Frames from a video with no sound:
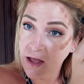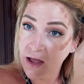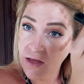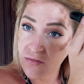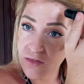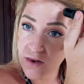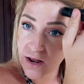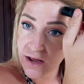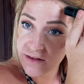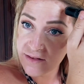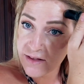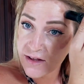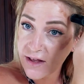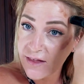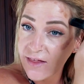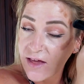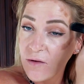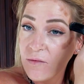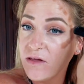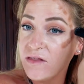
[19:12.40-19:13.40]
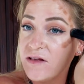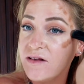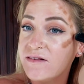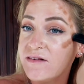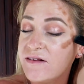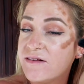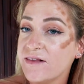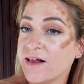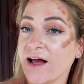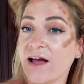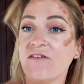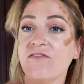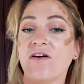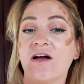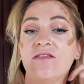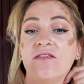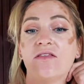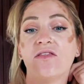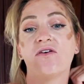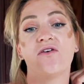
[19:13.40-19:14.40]
And the nice thing I like about this is that I
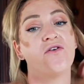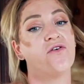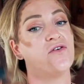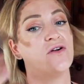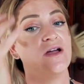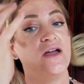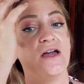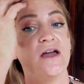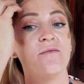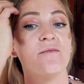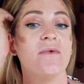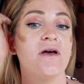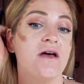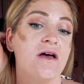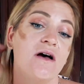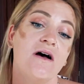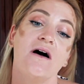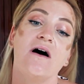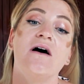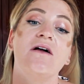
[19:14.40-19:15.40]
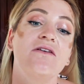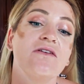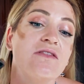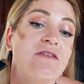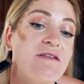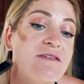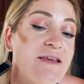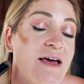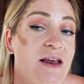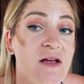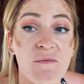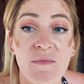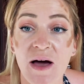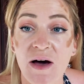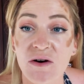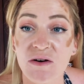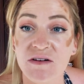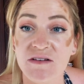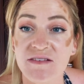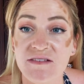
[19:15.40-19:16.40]
find that the cream under the setting
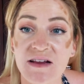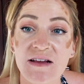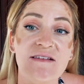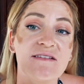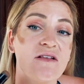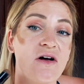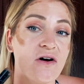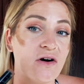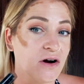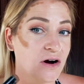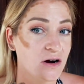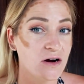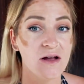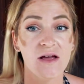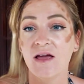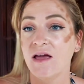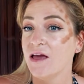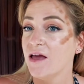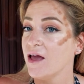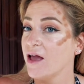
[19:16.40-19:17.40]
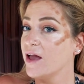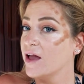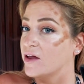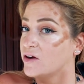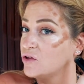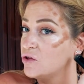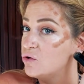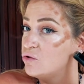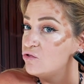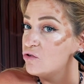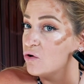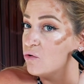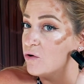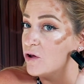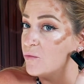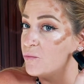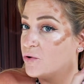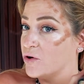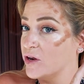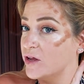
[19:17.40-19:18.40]
powder stays longer. And you don't
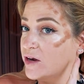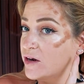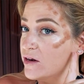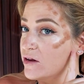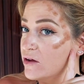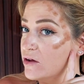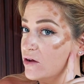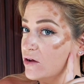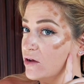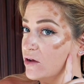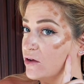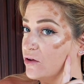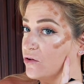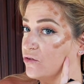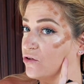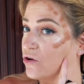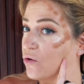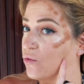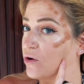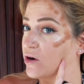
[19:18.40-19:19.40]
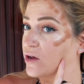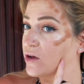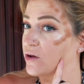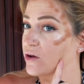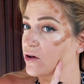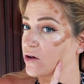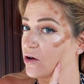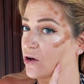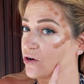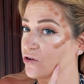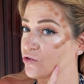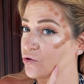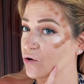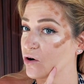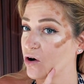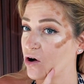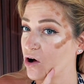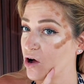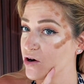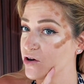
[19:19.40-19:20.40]
wanna contour
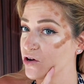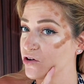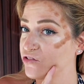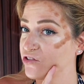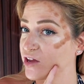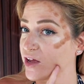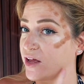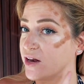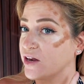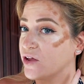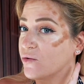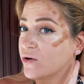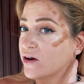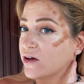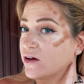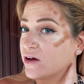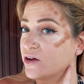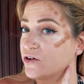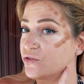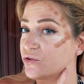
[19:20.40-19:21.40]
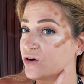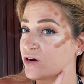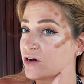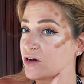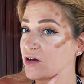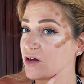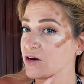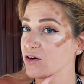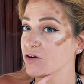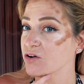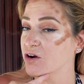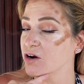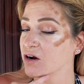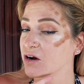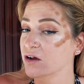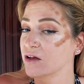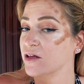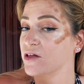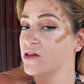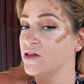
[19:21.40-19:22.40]
on your chin. You wanna contour
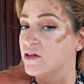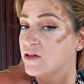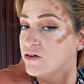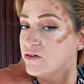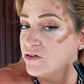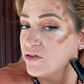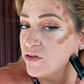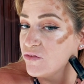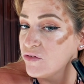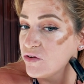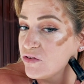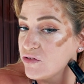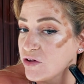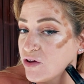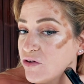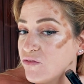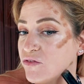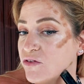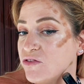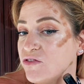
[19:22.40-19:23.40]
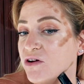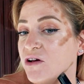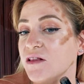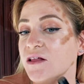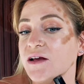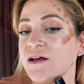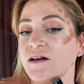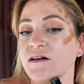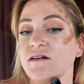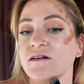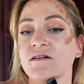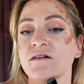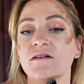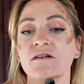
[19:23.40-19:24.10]
under to give yourself a jawline.